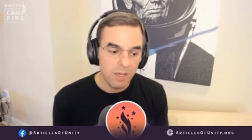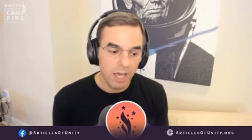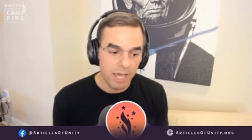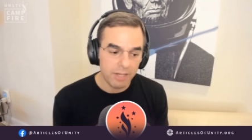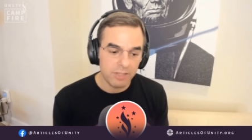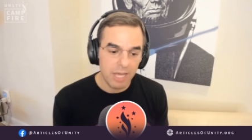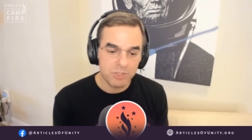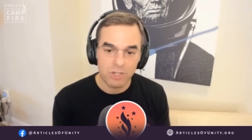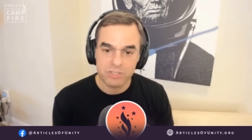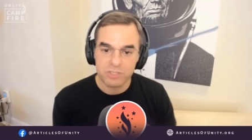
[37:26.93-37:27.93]
and allows
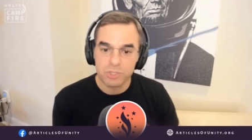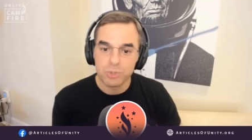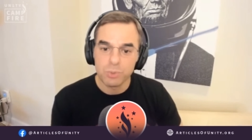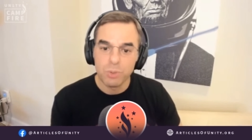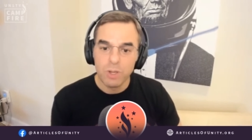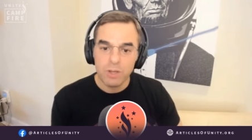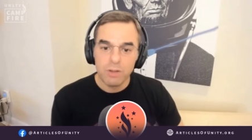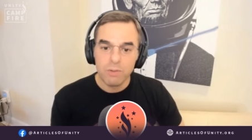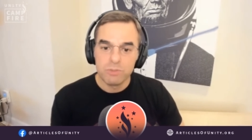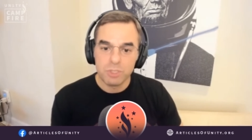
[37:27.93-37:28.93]
us to
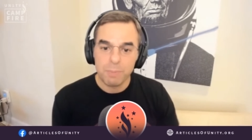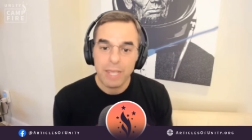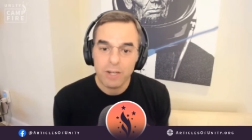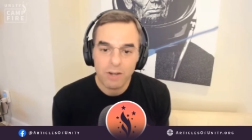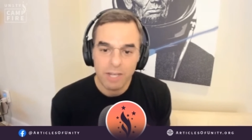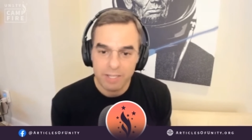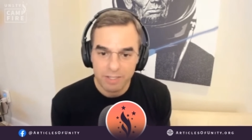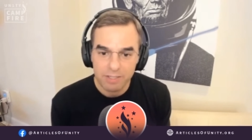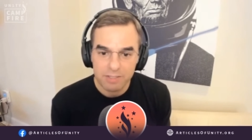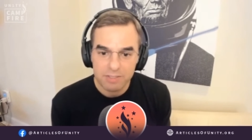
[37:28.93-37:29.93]
debate our
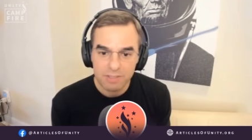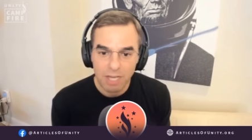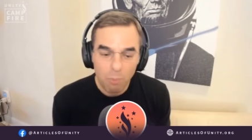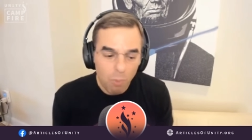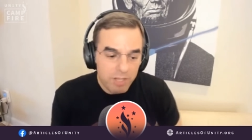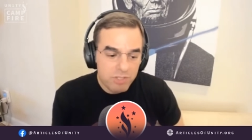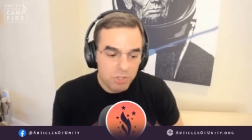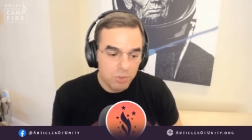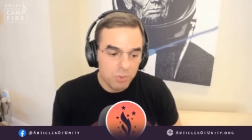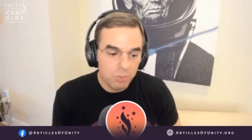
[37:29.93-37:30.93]
ideas. I want
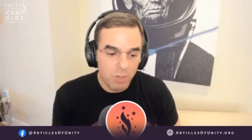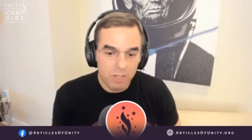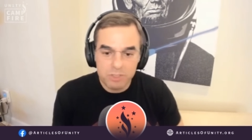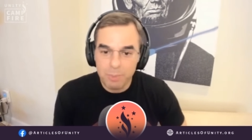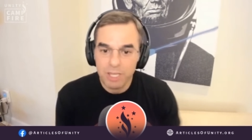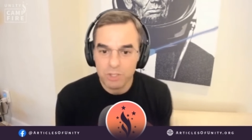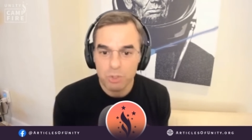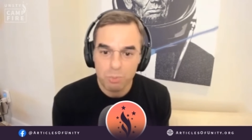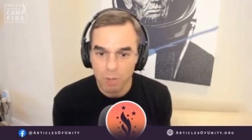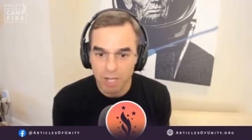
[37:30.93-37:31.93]
to debate
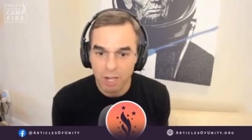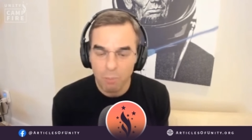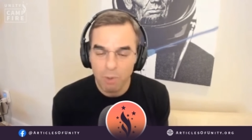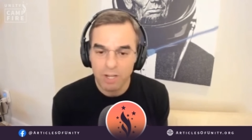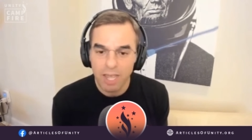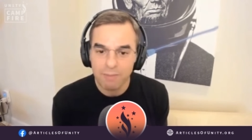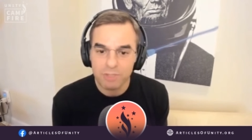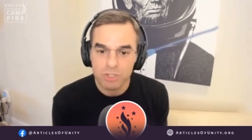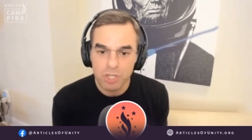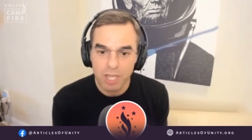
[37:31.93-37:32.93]
you, Bret. I want to have
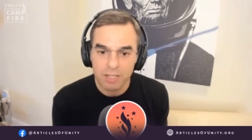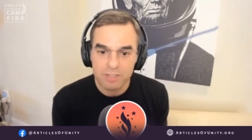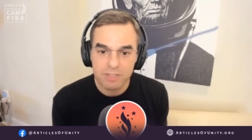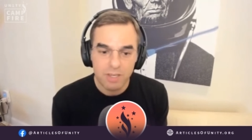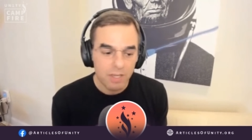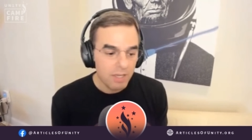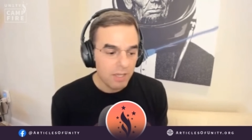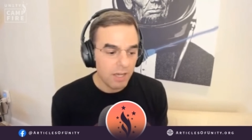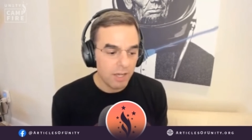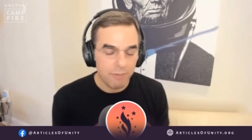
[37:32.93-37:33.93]
the chance,
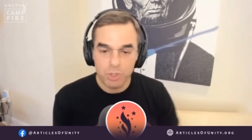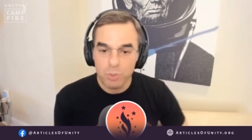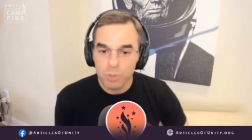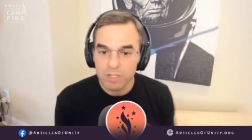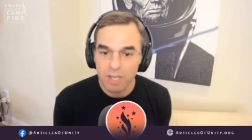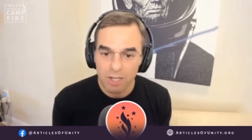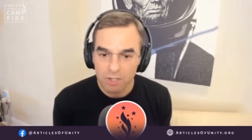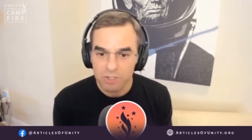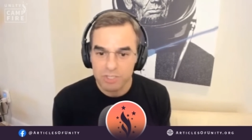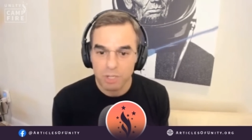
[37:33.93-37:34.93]
if you were in
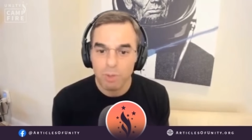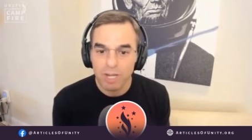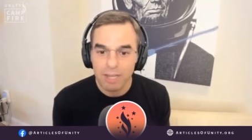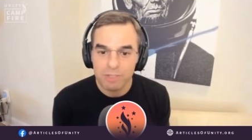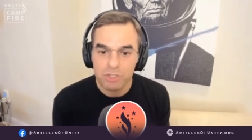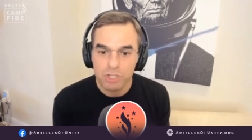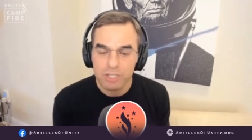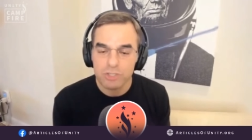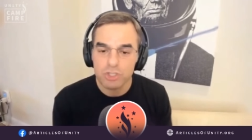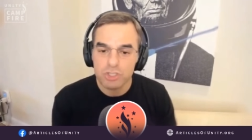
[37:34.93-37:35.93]
Congress, I'd want to have the chance
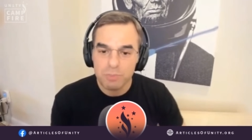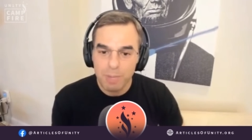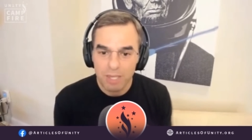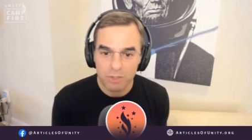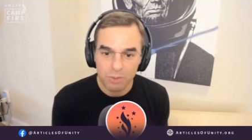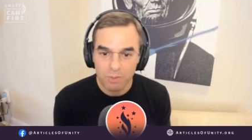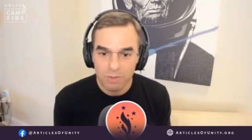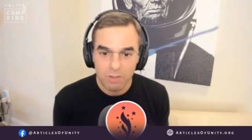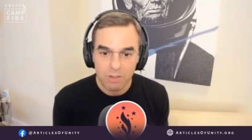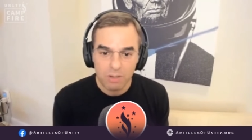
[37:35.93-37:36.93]
to just debate you.
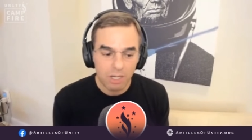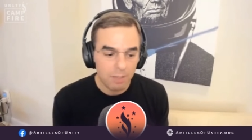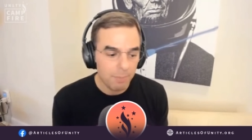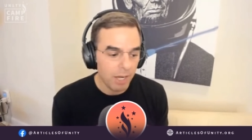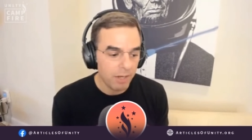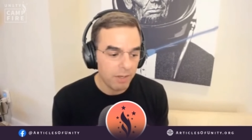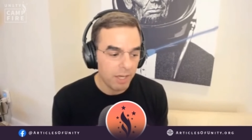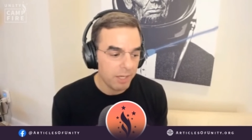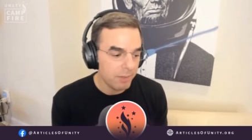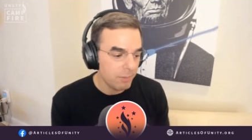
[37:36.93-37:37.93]

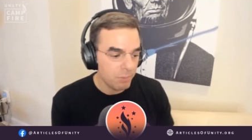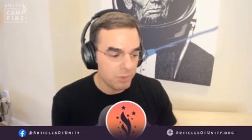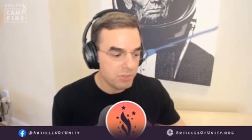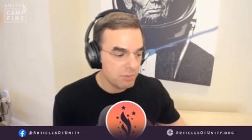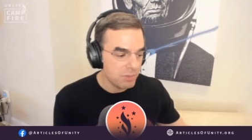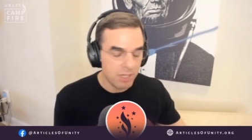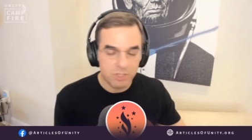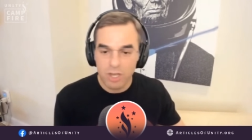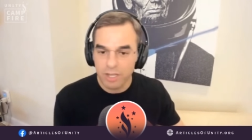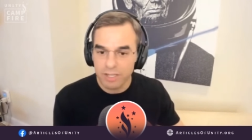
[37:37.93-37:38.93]
I was
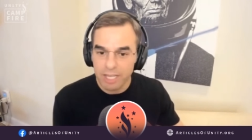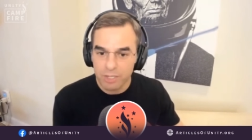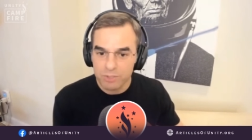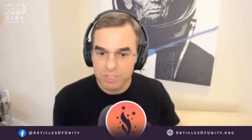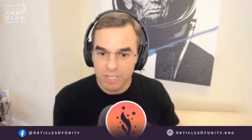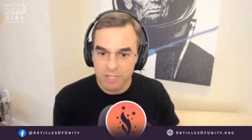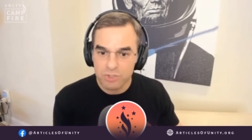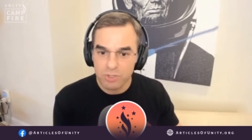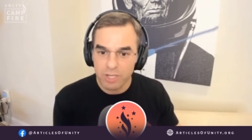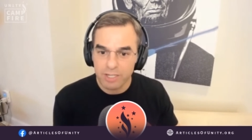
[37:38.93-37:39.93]
talking to AOC
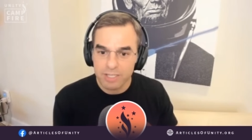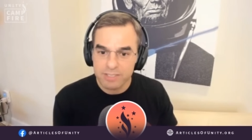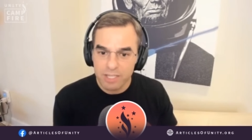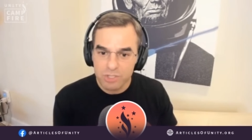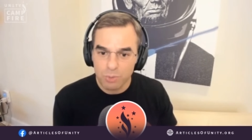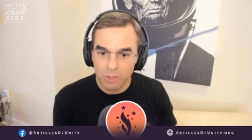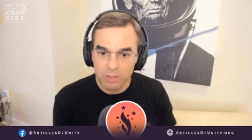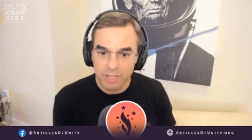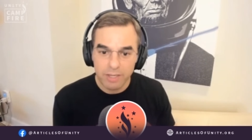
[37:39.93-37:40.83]
yesterday, and I said to her,